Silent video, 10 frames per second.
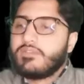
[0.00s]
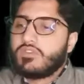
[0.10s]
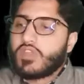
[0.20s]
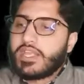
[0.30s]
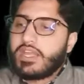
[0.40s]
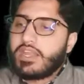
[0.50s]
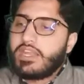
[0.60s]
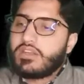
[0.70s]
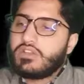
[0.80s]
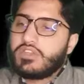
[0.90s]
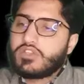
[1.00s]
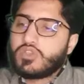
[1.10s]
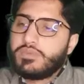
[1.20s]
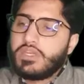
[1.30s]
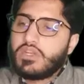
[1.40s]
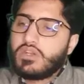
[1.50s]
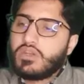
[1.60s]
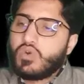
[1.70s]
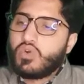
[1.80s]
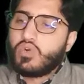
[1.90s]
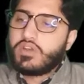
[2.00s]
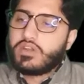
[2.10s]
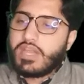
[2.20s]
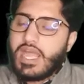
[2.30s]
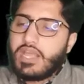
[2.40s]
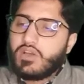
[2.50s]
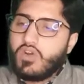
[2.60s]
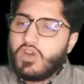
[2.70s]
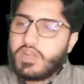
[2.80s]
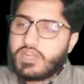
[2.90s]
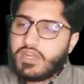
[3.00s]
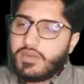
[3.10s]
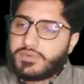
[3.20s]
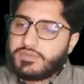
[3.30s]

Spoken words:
So I can write there should be no drag or drift.